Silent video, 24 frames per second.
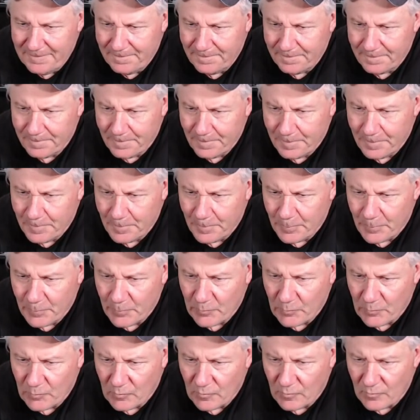
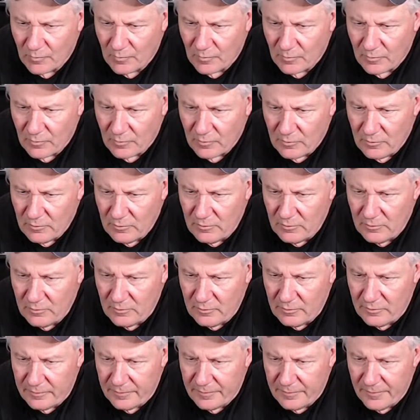
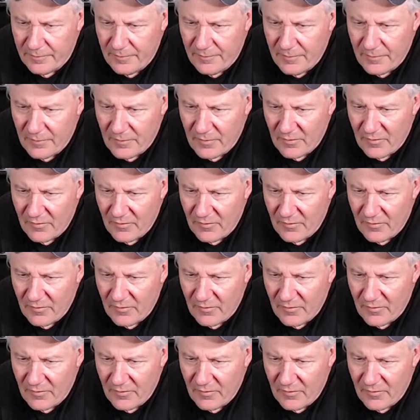No one is speaking in this clip.